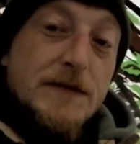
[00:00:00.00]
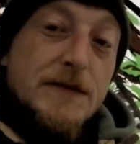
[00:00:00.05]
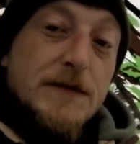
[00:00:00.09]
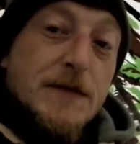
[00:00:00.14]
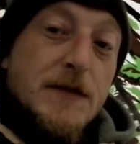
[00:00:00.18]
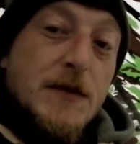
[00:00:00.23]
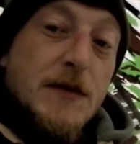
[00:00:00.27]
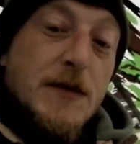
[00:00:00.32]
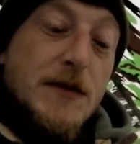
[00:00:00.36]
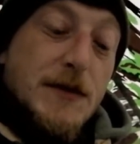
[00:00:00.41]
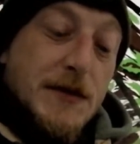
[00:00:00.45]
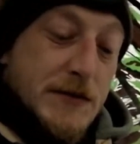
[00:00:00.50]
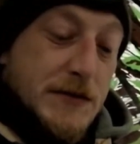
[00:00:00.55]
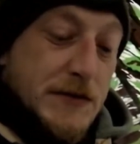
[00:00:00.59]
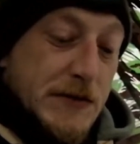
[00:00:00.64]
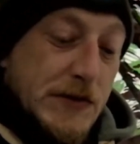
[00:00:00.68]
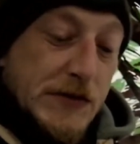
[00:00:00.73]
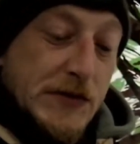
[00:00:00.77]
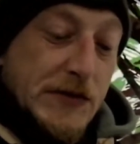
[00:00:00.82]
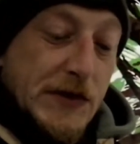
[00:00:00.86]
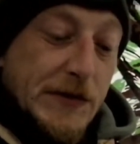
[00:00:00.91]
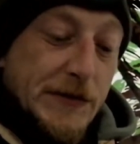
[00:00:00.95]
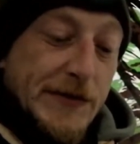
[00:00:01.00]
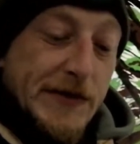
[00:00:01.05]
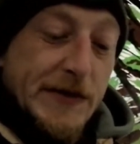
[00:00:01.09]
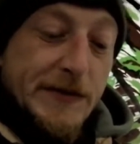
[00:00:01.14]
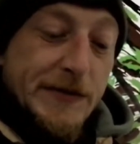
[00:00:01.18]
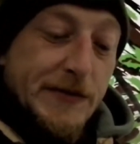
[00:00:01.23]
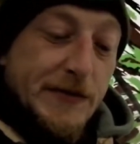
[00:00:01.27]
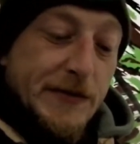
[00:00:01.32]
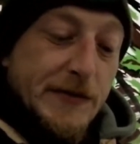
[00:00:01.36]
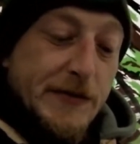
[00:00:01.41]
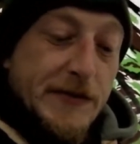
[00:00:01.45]
Right, some
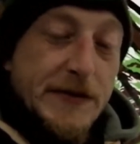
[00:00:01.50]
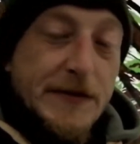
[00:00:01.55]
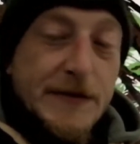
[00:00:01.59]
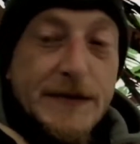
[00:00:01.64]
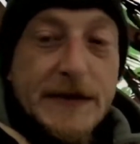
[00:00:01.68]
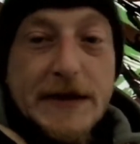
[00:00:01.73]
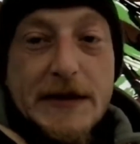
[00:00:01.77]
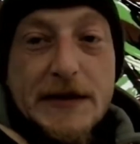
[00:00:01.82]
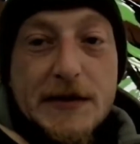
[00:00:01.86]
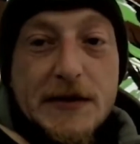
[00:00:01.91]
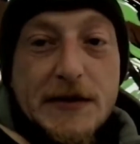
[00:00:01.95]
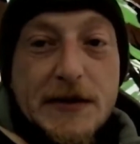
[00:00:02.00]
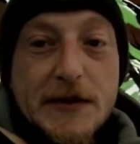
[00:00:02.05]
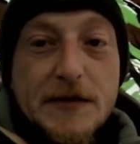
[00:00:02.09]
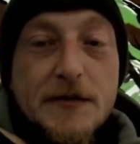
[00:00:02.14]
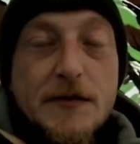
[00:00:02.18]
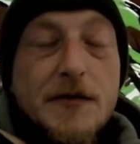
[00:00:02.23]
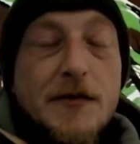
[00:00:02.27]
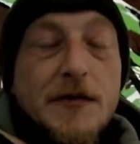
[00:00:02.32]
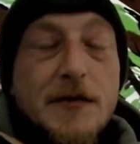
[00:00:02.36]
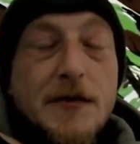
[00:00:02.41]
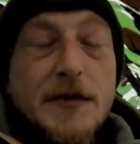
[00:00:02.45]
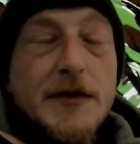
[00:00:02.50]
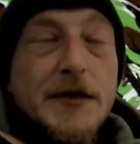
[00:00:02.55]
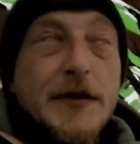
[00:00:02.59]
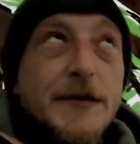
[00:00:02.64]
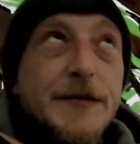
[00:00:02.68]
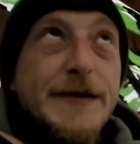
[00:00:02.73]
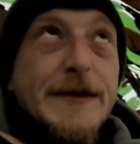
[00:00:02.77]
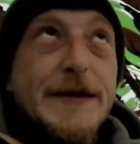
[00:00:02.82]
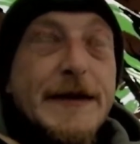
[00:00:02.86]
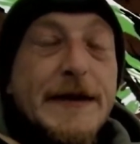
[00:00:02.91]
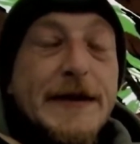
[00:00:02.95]
people are going to go, oh, here
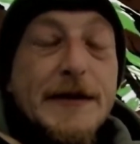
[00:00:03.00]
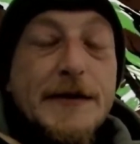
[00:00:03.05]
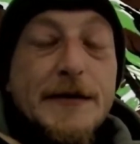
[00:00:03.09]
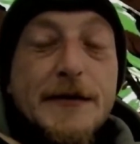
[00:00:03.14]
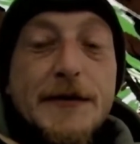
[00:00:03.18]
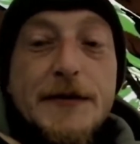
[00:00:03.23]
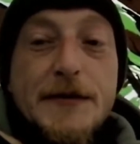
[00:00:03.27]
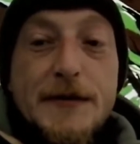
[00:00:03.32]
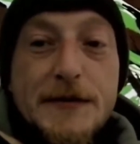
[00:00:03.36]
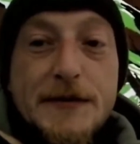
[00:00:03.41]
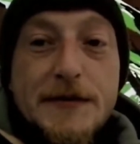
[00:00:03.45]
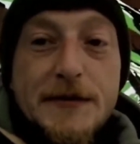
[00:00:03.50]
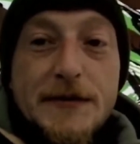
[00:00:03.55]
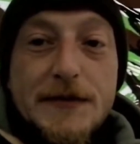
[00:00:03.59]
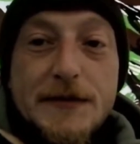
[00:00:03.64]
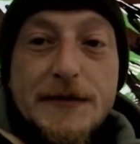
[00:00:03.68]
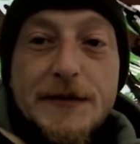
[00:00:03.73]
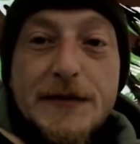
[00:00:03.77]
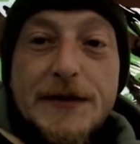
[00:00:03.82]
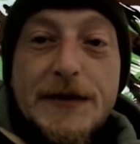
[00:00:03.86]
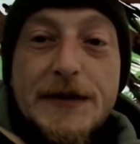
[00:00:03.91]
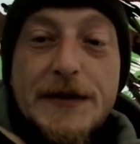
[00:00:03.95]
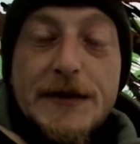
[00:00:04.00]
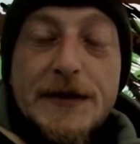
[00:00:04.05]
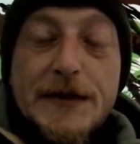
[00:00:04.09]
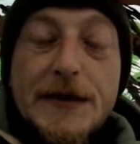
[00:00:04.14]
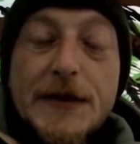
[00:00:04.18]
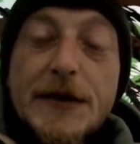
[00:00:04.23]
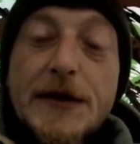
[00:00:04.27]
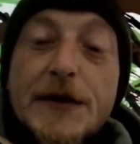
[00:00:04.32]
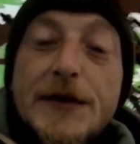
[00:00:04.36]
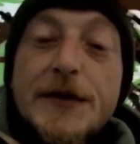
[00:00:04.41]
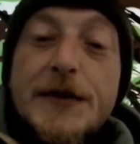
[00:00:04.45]
we go, but
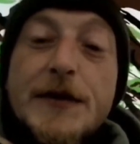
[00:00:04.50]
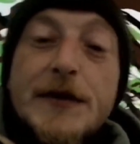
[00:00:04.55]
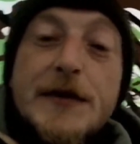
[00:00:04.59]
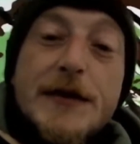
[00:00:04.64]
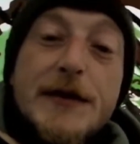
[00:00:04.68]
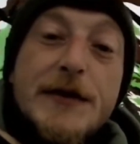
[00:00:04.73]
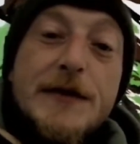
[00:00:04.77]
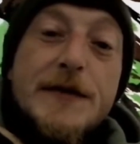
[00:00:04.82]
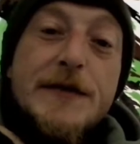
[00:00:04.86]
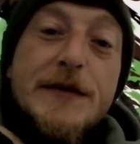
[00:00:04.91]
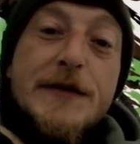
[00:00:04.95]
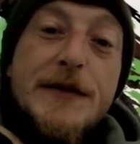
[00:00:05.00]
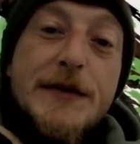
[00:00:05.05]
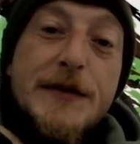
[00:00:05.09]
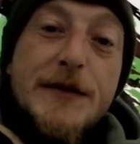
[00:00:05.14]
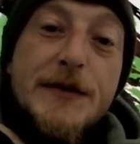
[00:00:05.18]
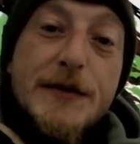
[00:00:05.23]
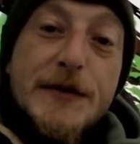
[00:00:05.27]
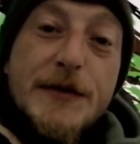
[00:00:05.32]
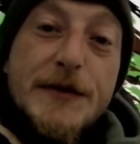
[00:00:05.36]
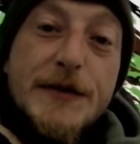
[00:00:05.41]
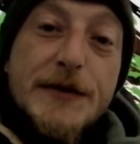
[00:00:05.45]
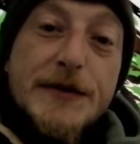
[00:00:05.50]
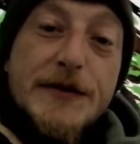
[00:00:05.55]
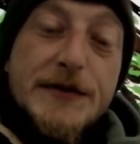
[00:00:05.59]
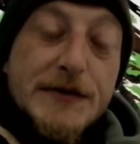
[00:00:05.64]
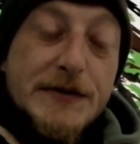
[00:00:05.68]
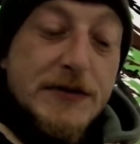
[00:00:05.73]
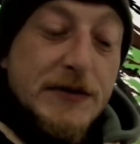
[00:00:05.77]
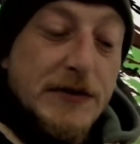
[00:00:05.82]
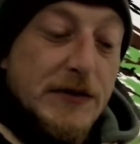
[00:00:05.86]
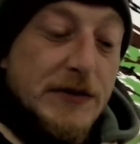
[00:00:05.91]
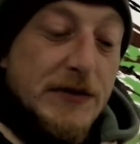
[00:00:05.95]
you need to know
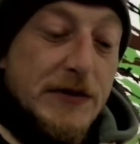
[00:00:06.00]
this.